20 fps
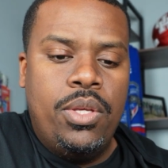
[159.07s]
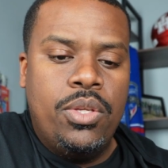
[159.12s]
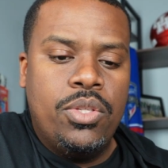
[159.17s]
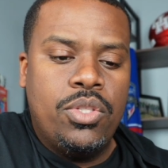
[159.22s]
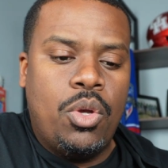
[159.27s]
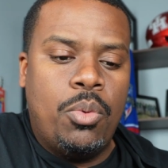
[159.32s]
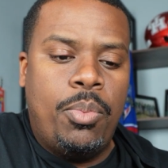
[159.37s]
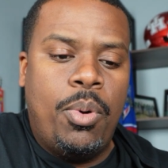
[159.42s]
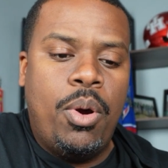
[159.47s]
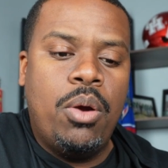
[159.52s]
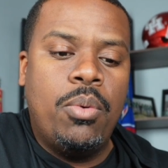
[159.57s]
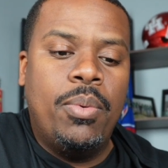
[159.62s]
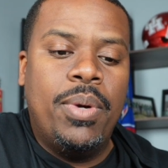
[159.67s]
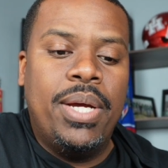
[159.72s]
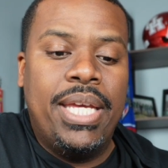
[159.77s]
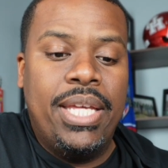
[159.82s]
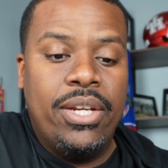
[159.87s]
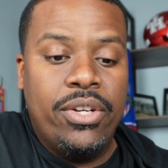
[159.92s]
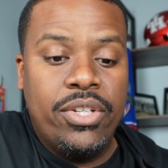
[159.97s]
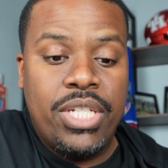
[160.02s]
So part
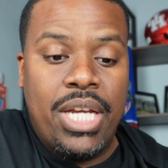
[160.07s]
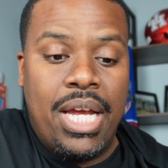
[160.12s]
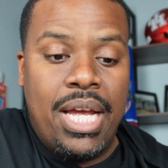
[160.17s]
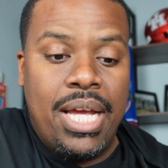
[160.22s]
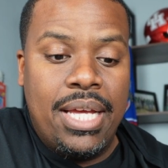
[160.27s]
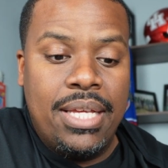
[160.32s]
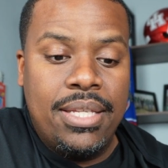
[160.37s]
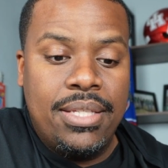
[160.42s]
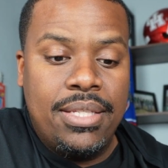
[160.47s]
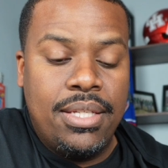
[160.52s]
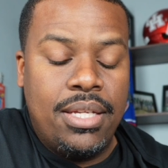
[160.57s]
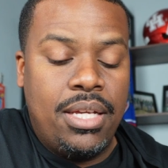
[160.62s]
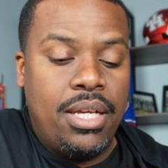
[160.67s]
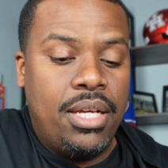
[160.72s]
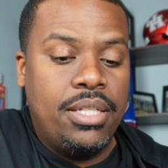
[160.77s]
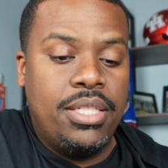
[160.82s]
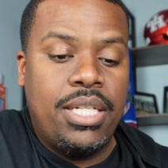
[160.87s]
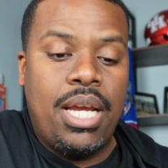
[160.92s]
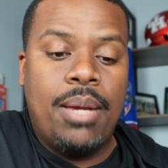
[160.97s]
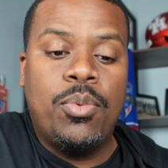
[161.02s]
1, energize.
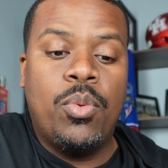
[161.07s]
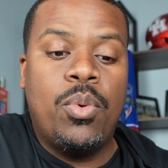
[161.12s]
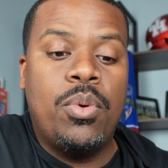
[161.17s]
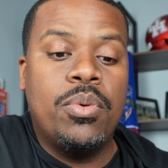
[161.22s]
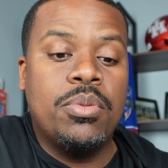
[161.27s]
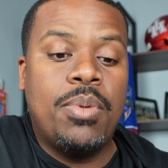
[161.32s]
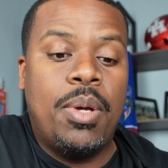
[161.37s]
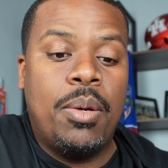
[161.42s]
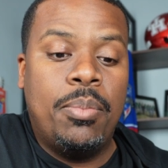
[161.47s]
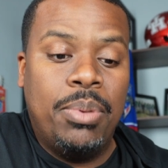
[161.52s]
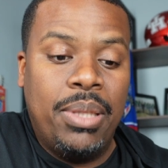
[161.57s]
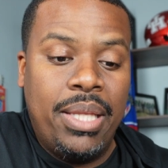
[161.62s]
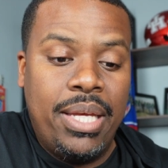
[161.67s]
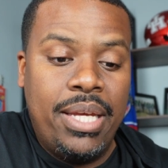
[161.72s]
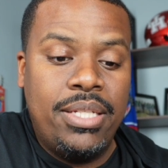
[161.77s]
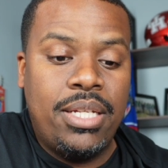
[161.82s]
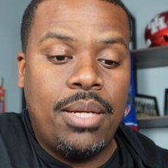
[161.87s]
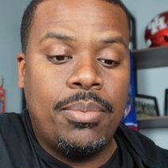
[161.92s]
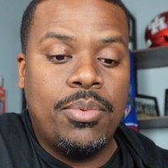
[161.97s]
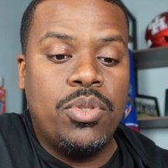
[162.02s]
Chapter 1 was about
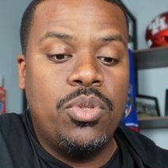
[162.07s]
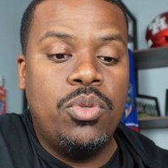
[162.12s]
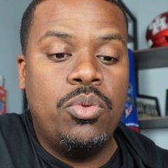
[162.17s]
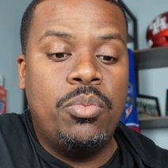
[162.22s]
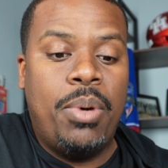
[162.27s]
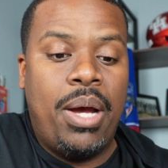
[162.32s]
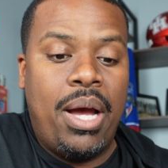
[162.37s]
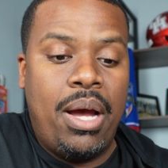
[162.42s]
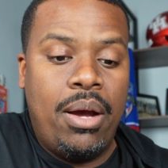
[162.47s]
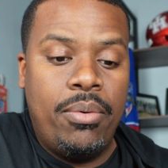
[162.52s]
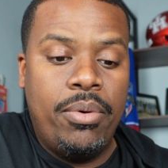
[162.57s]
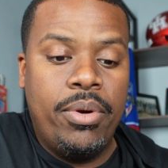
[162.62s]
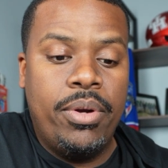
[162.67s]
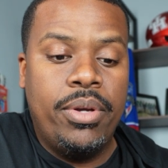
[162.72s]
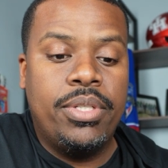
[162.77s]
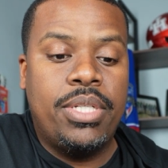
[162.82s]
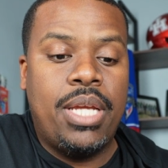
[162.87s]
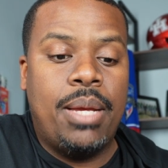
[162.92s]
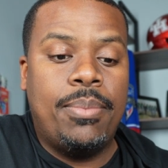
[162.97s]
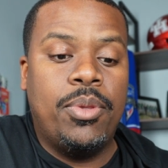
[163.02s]
play. Chapter 2,
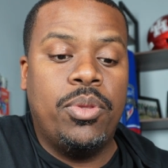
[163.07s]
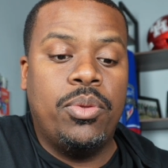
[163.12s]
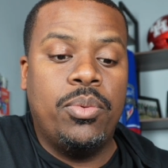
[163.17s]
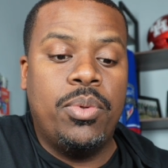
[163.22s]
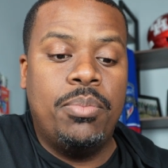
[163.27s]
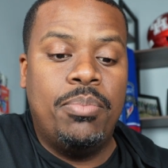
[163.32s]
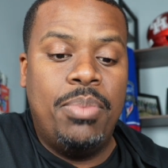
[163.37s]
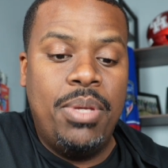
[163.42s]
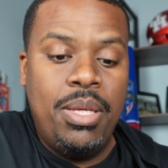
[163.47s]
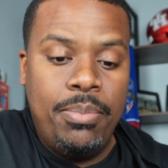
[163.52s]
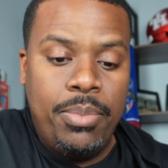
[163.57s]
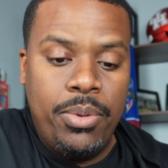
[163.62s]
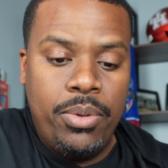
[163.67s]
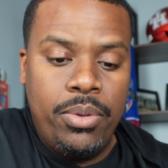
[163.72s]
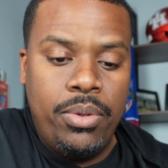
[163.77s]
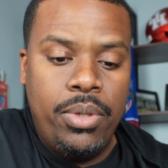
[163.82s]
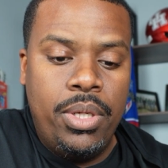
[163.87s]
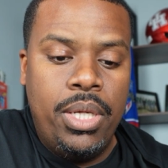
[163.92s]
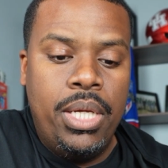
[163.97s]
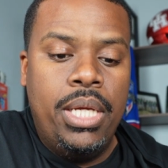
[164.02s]
power. Chapter 3,
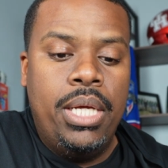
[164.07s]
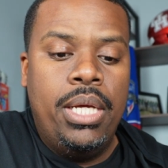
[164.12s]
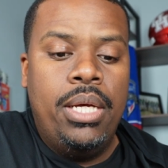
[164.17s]
people.